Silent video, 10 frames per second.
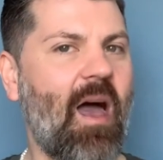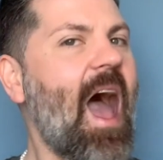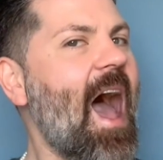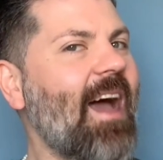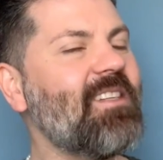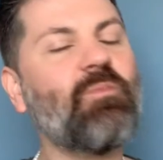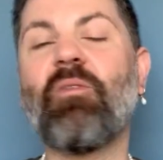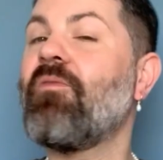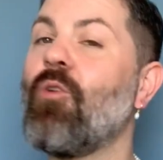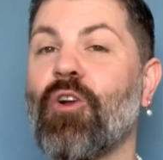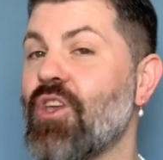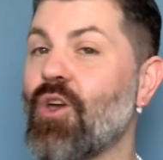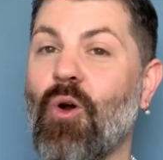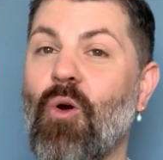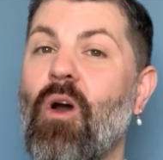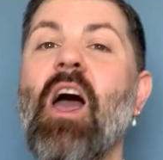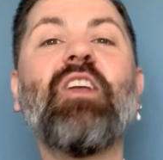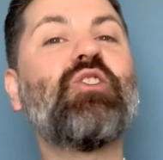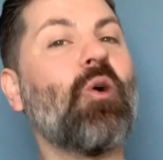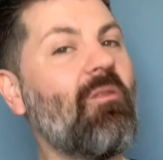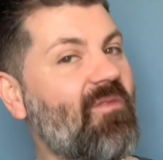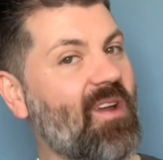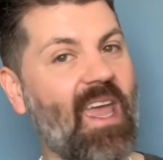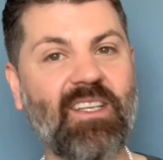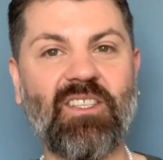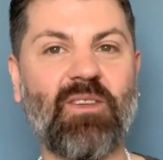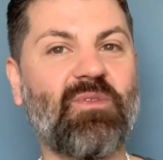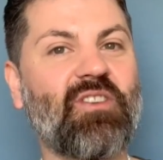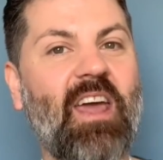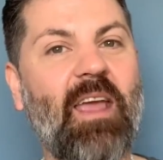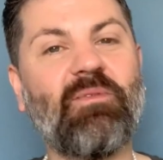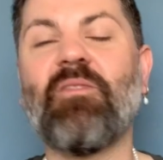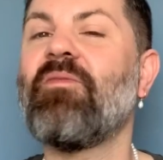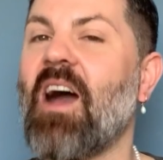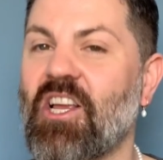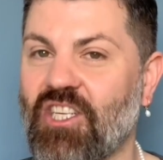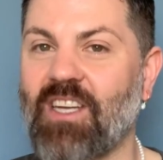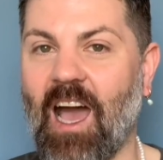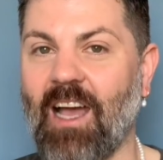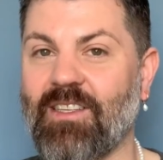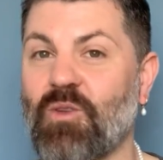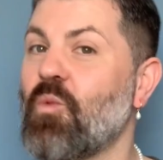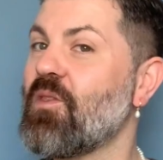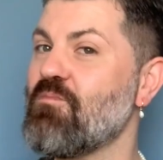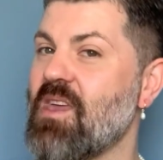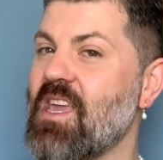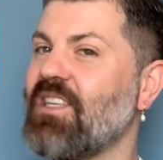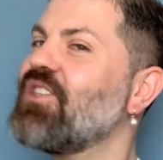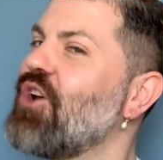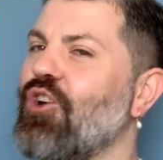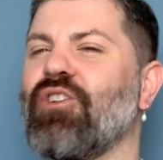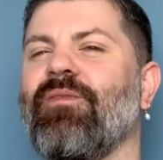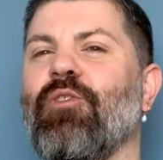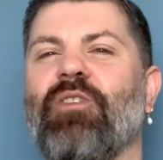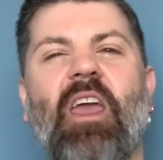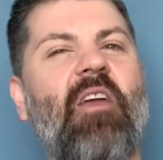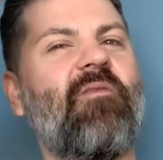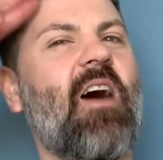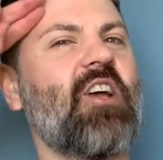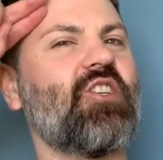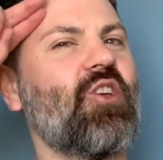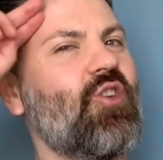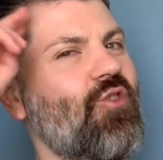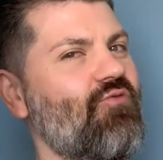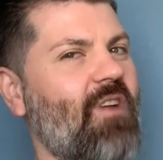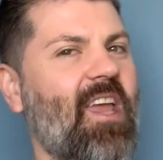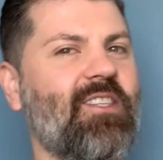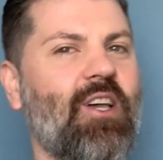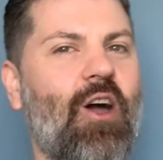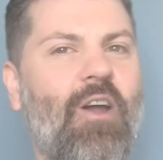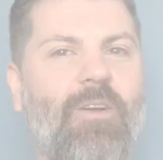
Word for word: And before you go, don't forget to subscribe to Fashion And with me, Scott Schiavone, fashion curator.